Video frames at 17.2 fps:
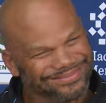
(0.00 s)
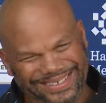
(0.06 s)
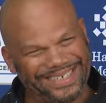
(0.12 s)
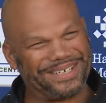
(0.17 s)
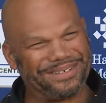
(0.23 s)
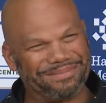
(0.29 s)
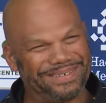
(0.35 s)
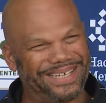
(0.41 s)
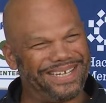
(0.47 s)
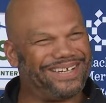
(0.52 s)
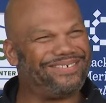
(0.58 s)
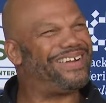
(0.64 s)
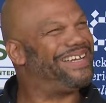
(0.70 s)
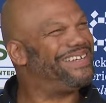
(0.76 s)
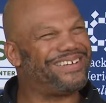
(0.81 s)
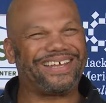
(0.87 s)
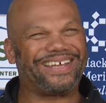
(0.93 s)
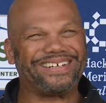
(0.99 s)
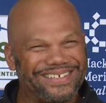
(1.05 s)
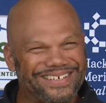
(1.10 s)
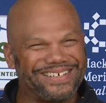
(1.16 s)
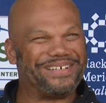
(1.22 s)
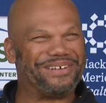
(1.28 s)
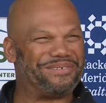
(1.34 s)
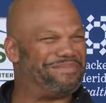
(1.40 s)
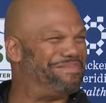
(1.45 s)
Damn, Dan, why you got to
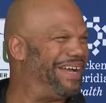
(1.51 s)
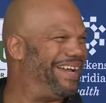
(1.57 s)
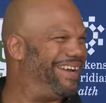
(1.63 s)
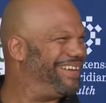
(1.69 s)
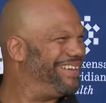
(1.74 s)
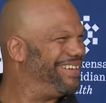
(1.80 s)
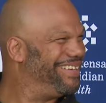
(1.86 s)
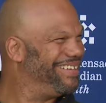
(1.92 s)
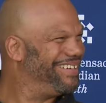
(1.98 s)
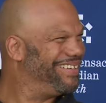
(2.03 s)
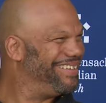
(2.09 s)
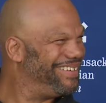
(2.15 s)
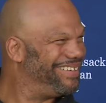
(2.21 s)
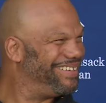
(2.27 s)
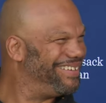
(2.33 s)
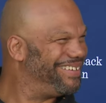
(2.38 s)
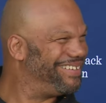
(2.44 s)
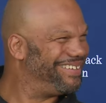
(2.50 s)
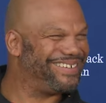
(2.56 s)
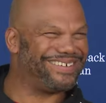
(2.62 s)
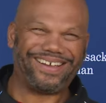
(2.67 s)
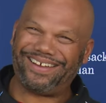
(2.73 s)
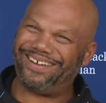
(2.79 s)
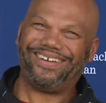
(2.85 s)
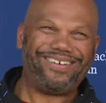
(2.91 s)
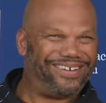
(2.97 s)
tell everybody?
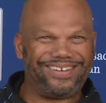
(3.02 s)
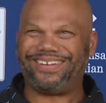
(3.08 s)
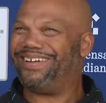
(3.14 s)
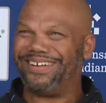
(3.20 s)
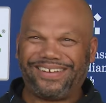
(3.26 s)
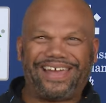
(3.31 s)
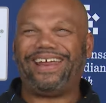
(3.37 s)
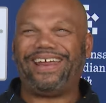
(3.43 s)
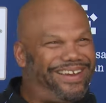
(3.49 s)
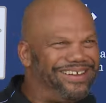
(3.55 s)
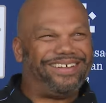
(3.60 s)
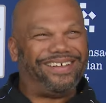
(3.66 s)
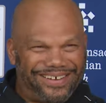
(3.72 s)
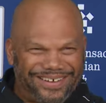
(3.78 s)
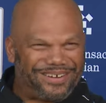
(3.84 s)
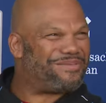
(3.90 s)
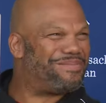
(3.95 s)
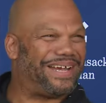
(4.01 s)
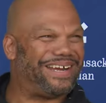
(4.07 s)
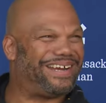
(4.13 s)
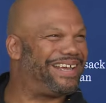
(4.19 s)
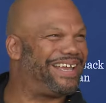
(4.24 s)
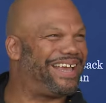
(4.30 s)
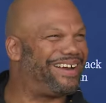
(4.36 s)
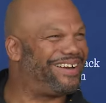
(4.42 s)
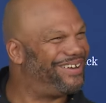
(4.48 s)
Everybody
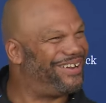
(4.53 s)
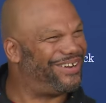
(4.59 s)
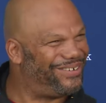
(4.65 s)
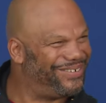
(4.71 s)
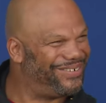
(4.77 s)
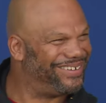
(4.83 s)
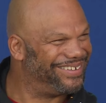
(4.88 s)
ain't got to know.